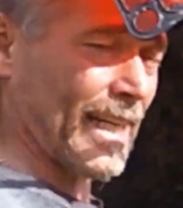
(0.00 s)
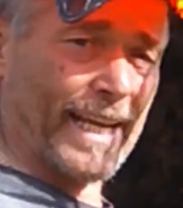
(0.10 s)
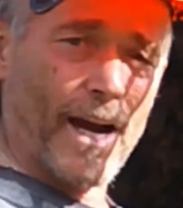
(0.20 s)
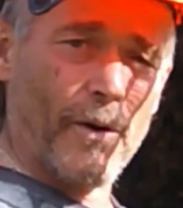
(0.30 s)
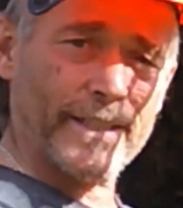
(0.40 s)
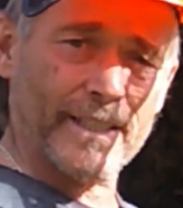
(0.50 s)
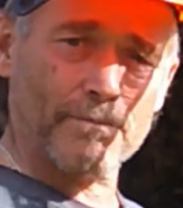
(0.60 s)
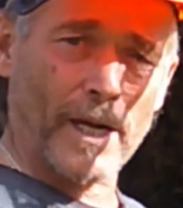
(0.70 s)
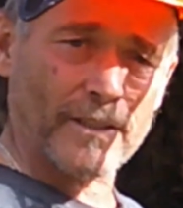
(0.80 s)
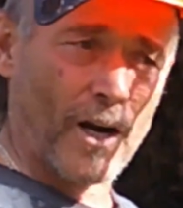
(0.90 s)
how I
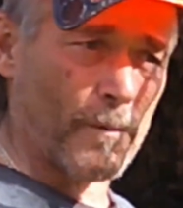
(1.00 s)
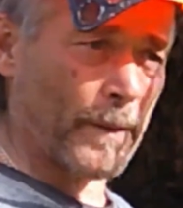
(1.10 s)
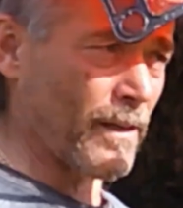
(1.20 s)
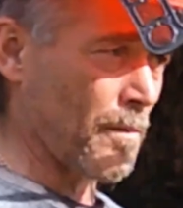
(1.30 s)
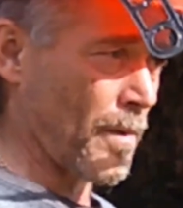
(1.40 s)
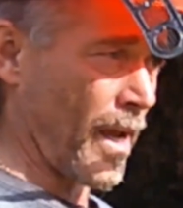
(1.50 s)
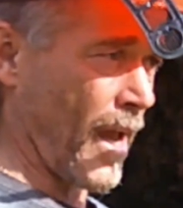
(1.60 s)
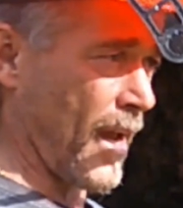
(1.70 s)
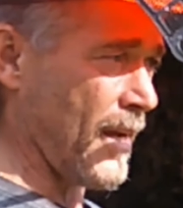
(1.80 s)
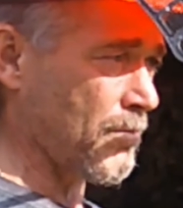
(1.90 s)
did my tarping on my
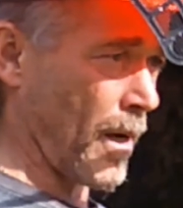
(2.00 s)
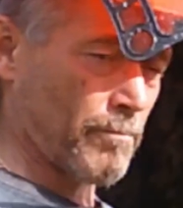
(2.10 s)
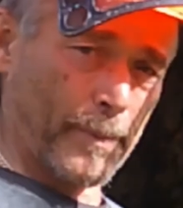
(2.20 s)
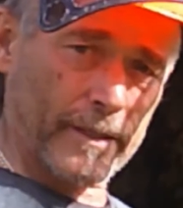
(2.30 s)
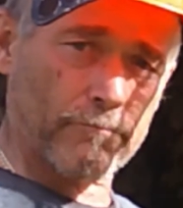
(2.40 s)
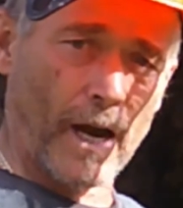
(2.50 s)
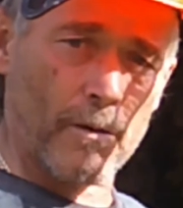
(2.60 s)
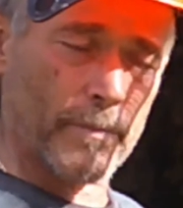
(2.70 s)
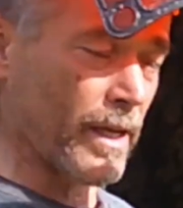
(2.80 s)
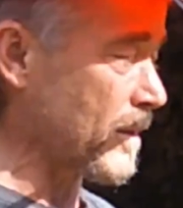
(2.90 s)
hay, my big
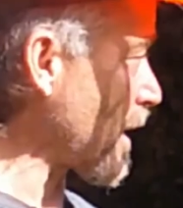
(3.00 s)
round bales of